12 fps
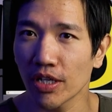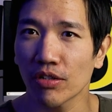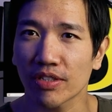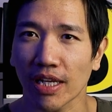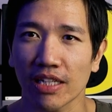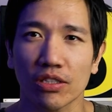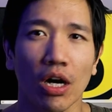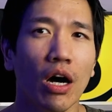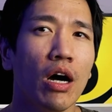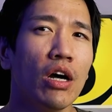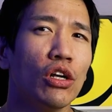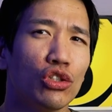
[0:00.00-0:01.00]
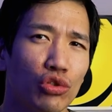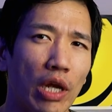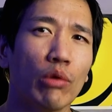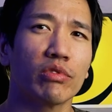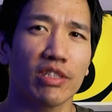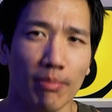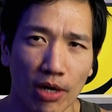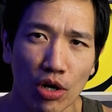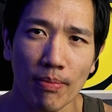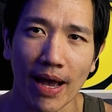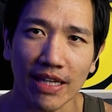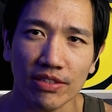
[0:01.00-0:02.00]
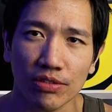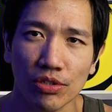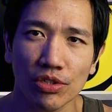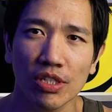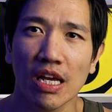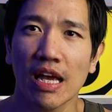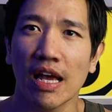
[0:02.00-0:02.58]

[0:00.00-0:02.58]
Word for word: videos that I saw, training with some other masters.